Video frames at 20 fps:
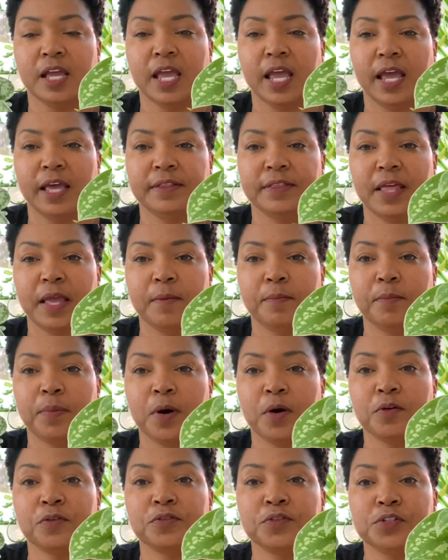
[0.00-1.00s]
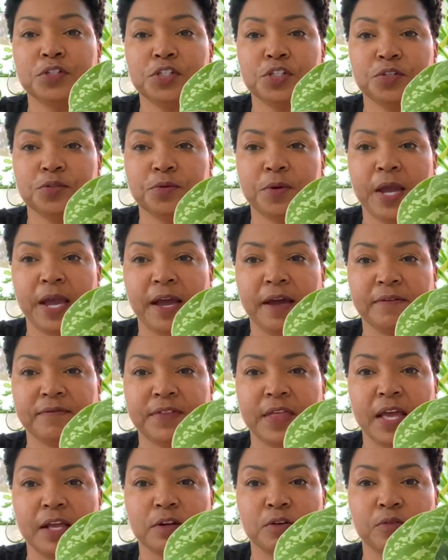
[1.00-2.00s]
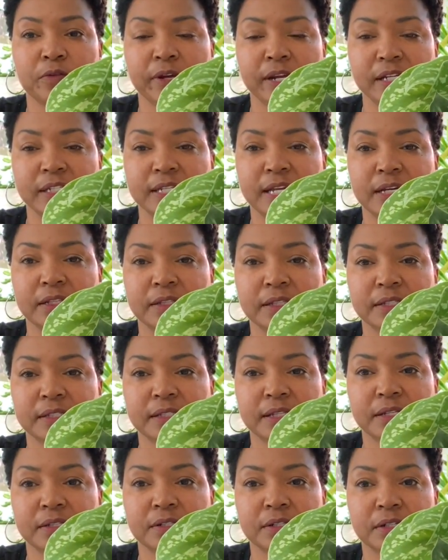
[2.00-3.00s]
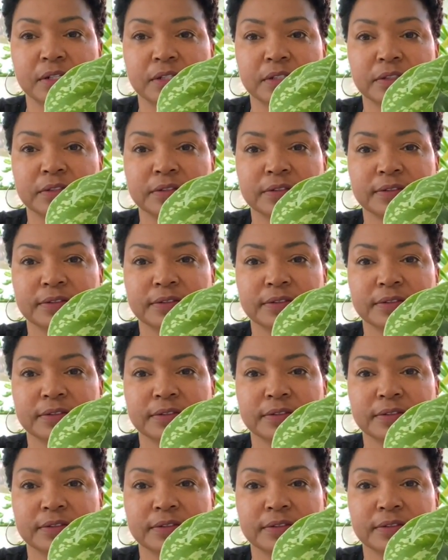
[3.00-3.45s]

And they both do have that green down the center.